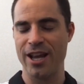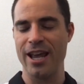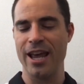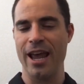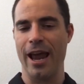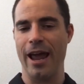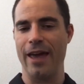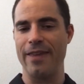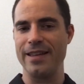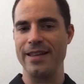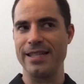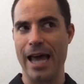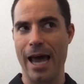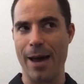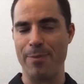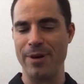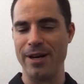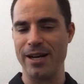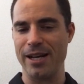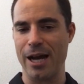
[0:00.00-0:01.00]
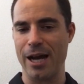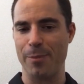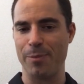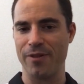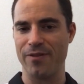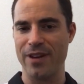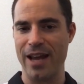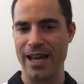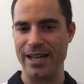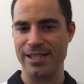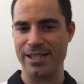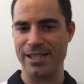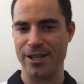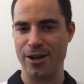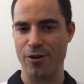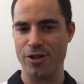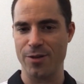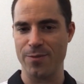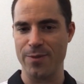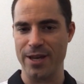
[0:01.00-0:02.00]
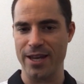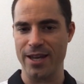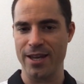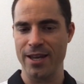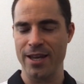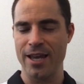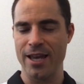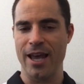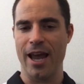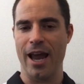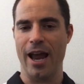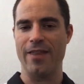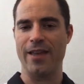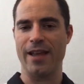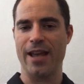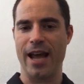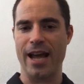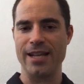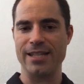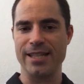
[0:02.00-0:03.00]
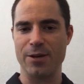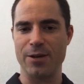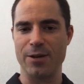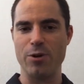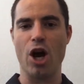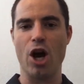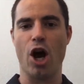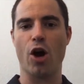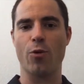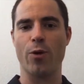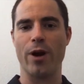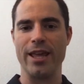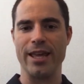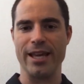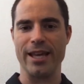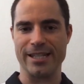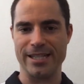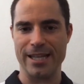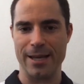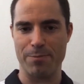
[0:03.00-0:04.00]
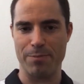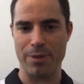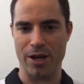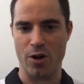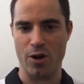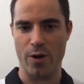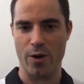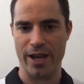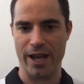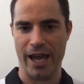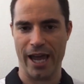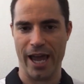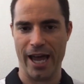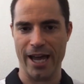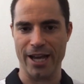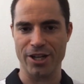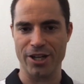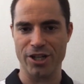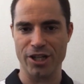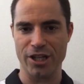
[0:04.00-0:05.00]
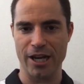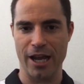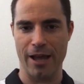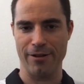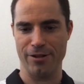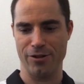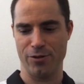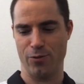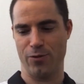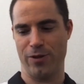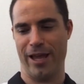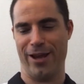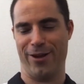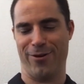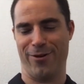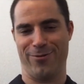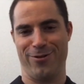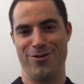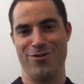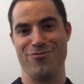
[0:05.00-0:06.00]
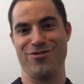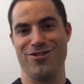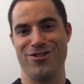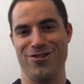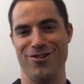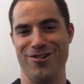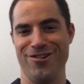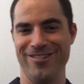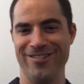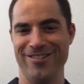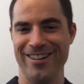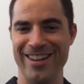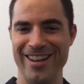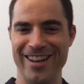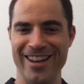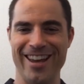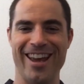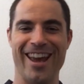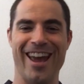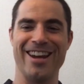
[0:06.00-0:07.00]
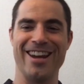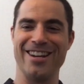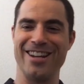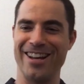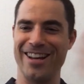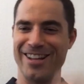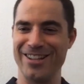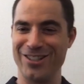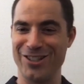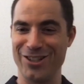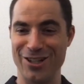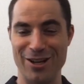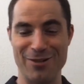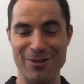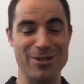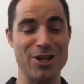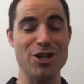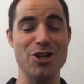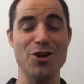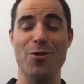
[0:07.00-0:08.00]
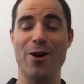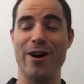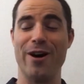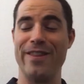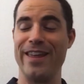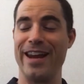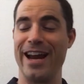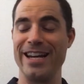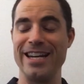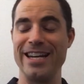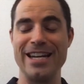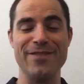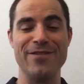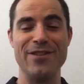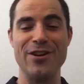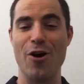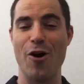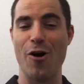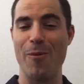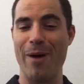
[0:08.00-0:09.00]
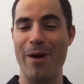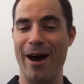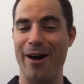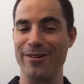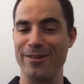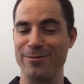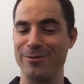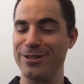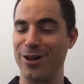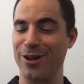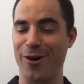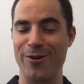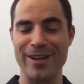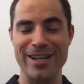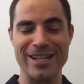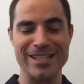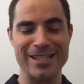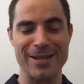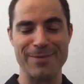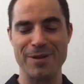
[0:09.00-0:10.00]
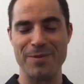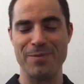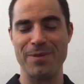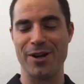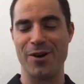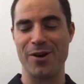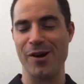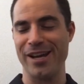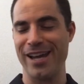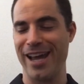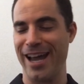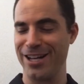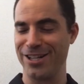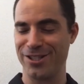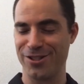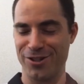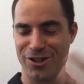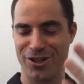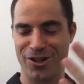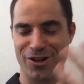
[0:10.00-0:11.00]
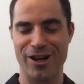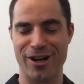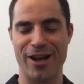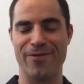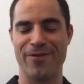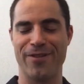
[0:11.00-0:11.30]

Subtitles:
And this happened a couple of nights ago to me. And the guy said, we already accept Bitcoin Cash. I was like, you do? And it was a new one that I didn't even know about. It was already accepting Bitcoin Cash. So sure enough,